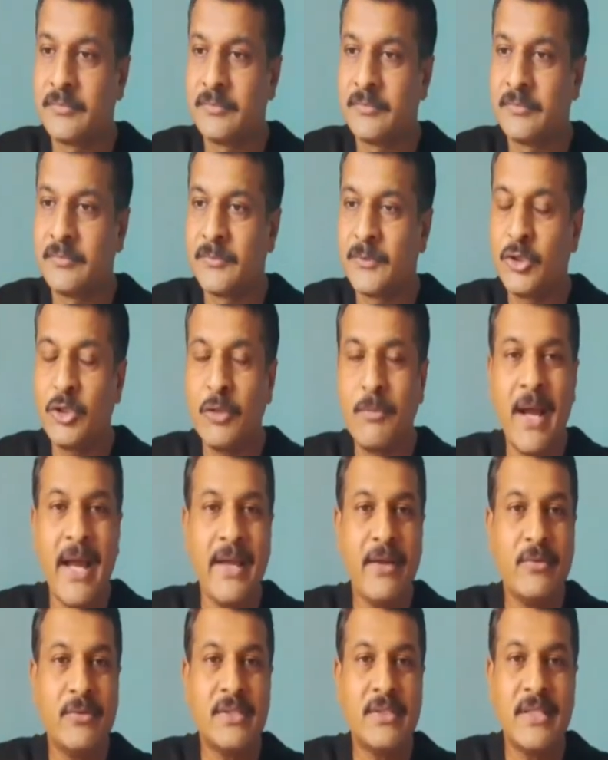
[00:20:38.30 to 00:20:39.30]
So by
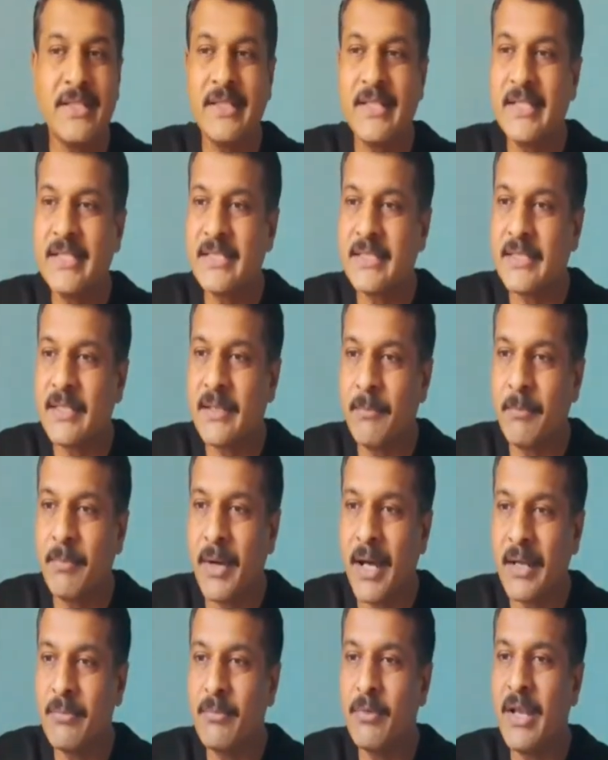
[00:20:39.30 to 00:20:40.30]
using this
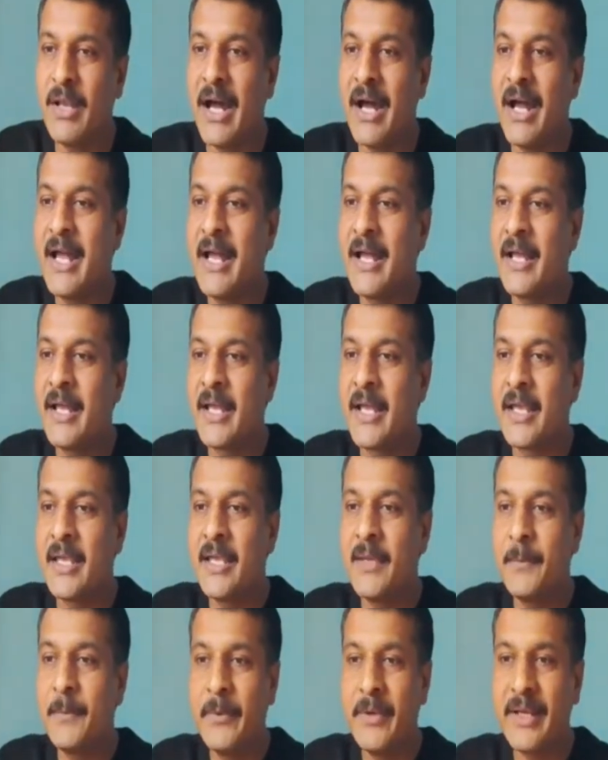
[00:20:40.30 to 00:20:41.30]
formula,
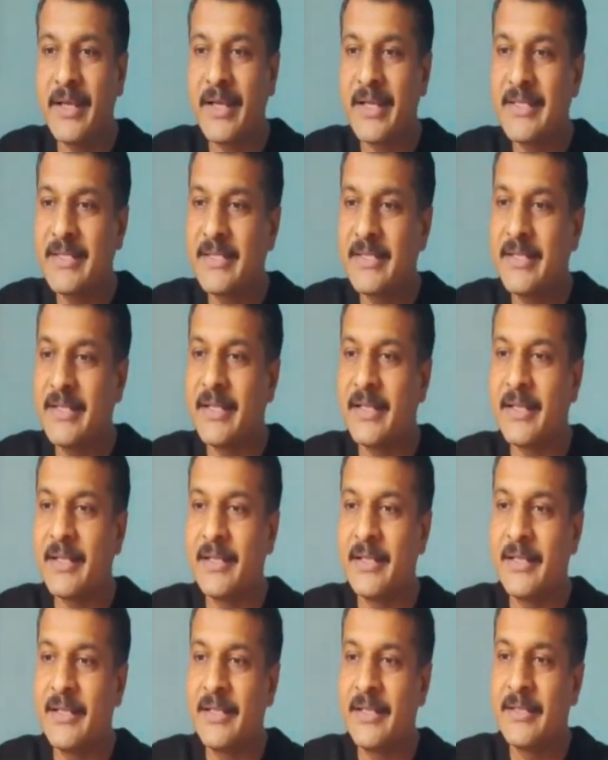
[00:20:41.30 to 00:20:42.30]
if we consider
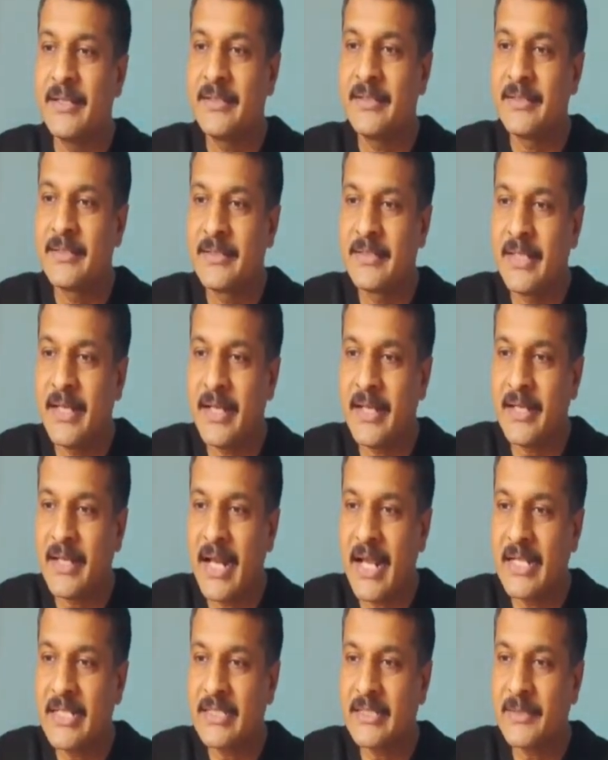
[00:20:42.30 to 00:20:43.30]
Z
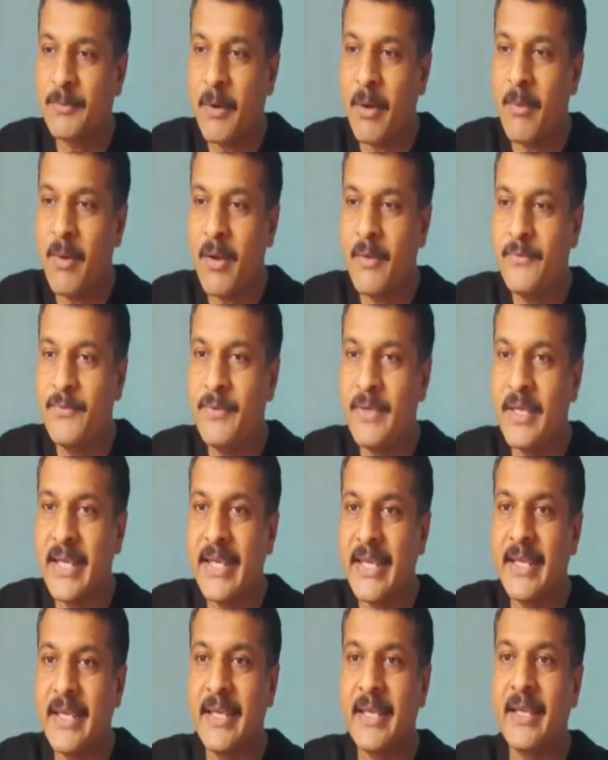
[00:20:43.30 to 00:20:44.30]
transform of
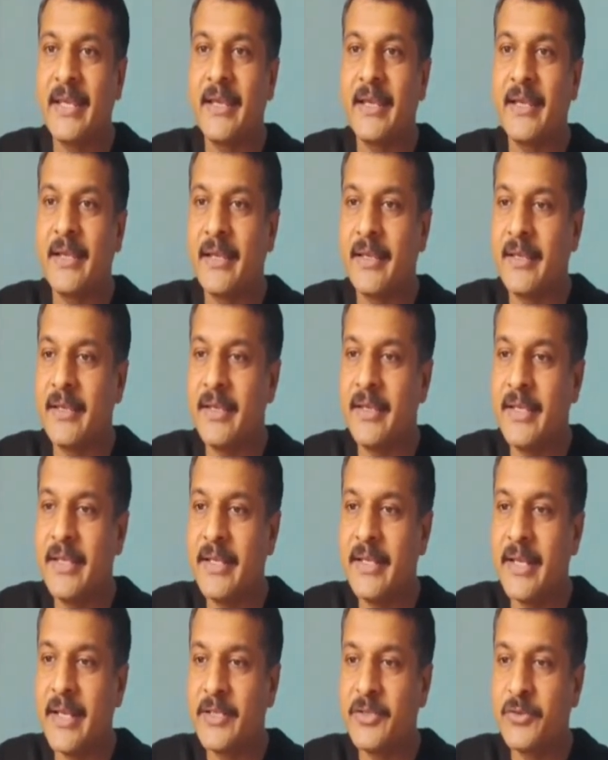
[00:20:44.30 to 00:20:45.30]
e
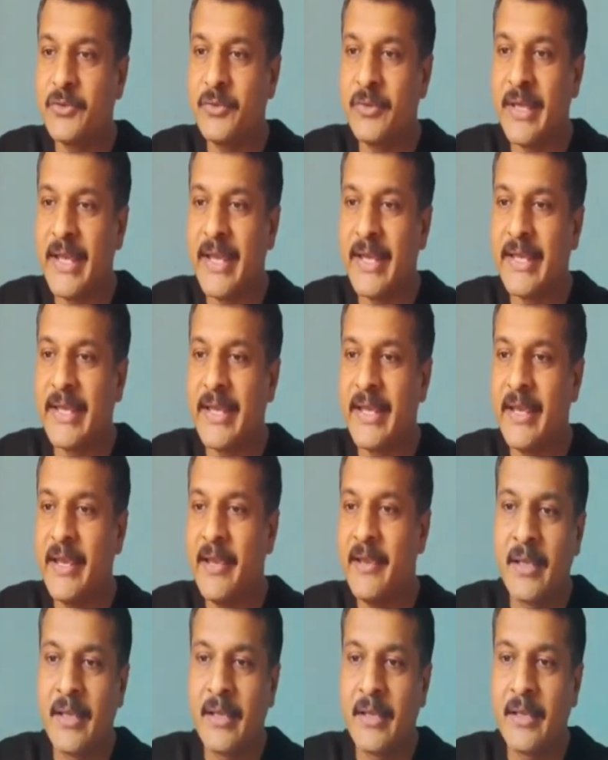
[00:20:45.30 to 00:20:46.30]
raised to ak,
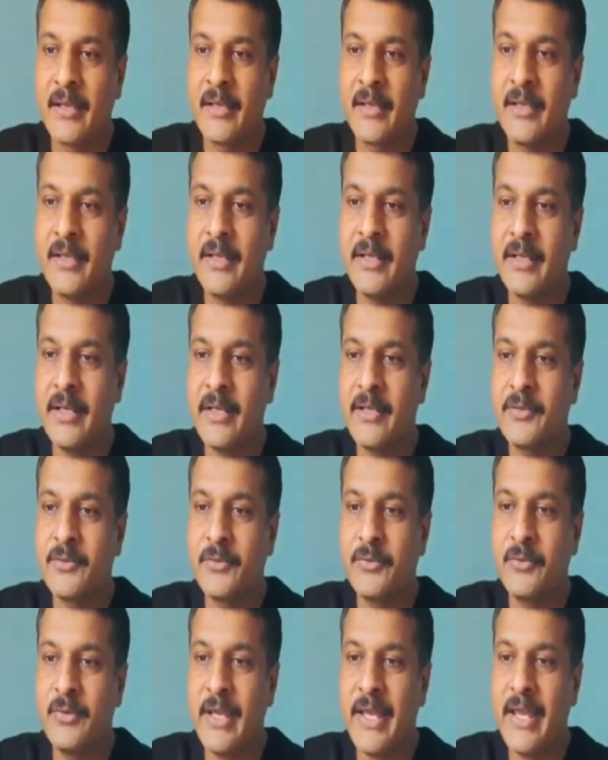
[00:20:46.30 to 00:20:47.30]
e raised
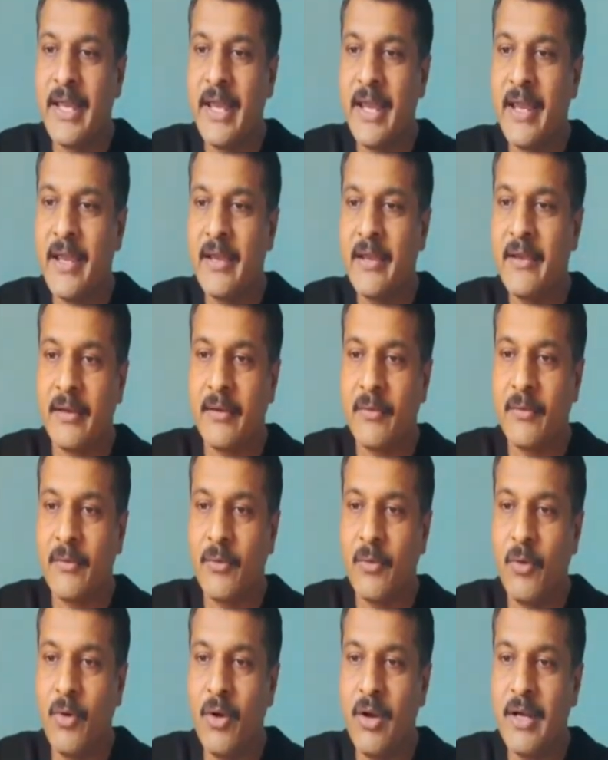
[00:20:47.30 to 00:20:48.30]
to a
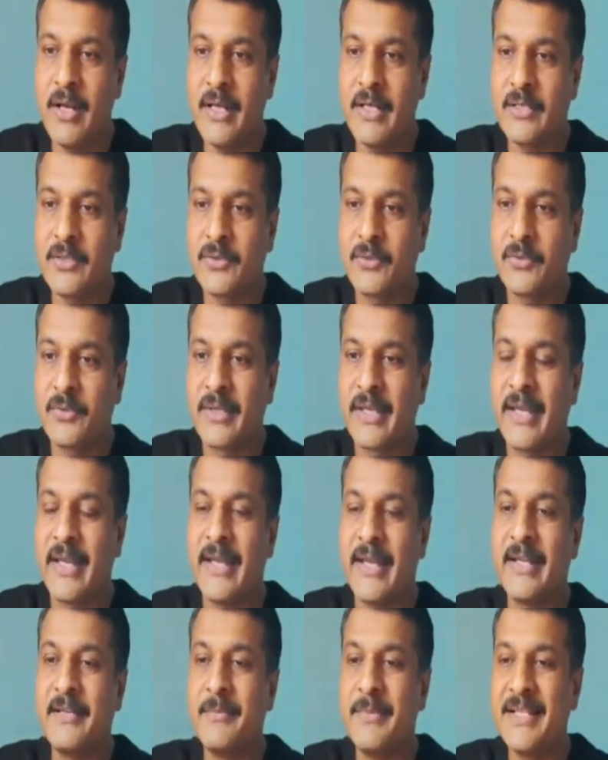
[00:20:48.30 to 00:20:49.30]
whole raised to k,
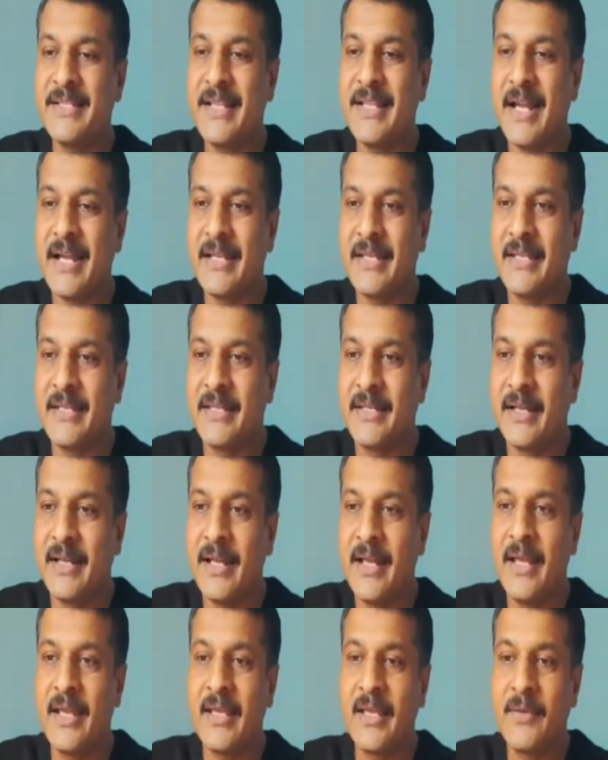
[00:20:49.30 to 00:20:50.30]
it means that here
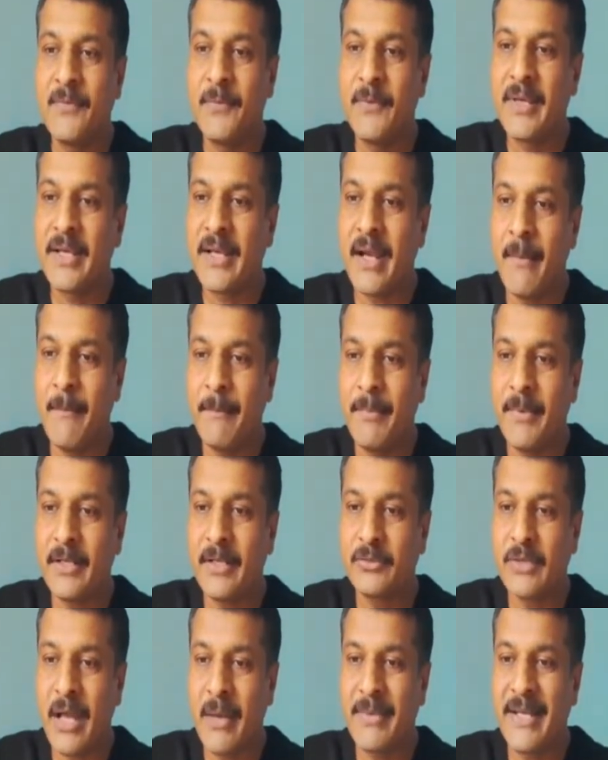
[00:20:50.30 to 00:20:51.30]
if we compare,
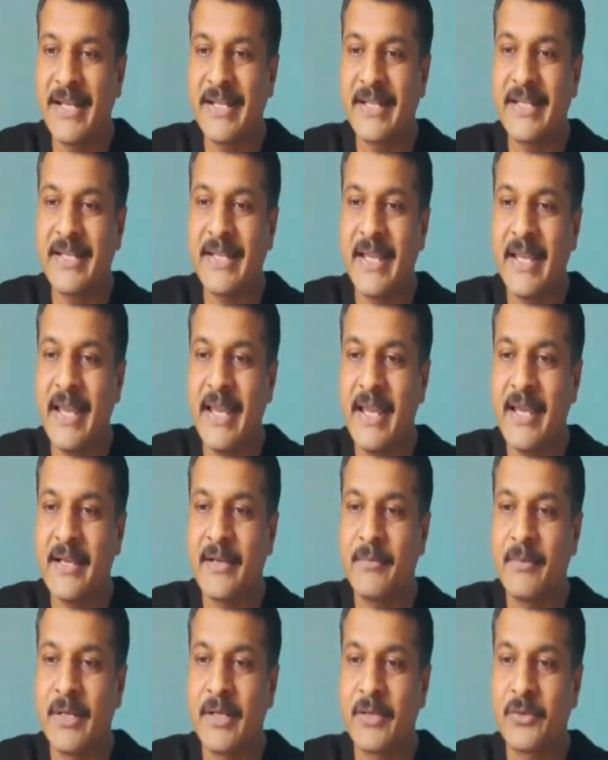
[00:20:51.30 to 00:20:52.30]
so I am getting a
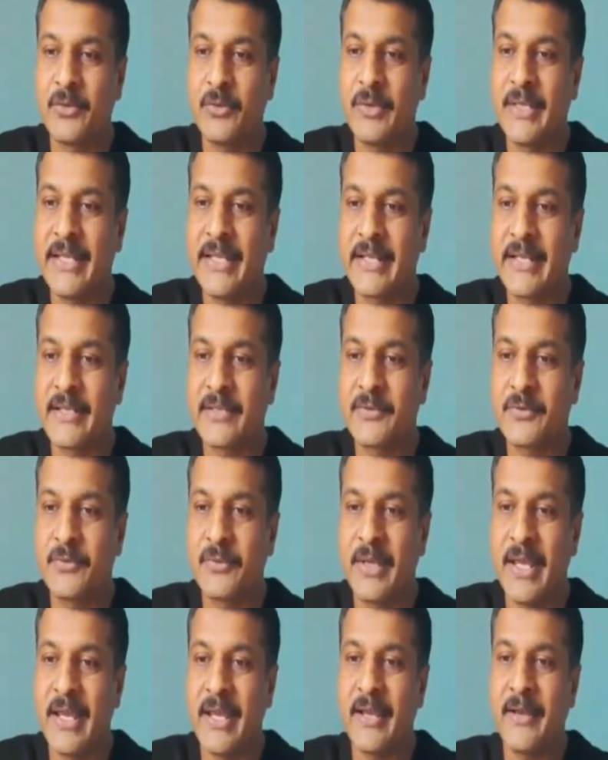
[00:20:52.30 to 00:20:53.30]
equal to e raised to
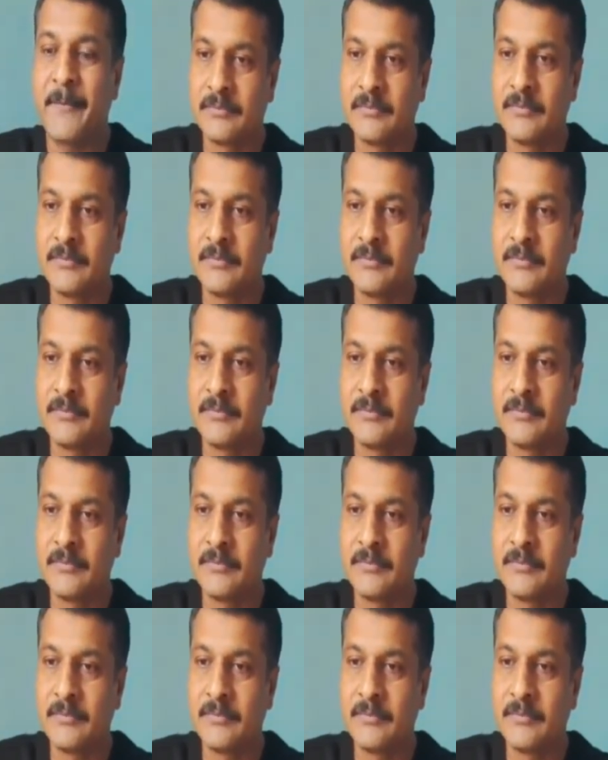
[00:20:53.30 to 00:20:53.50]
a,